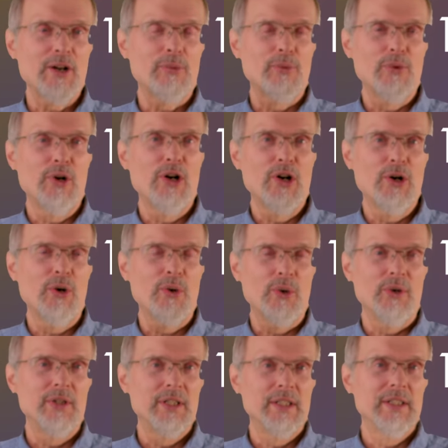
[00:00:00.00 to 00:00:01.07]
that
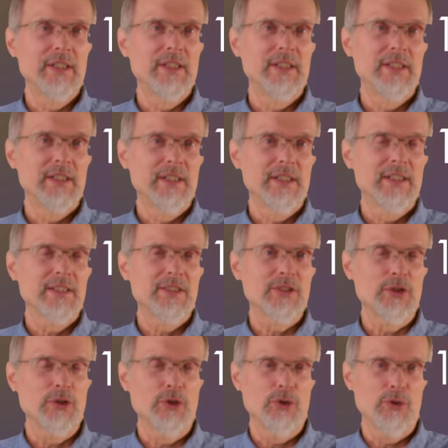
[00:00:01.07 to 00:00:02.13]
woe to the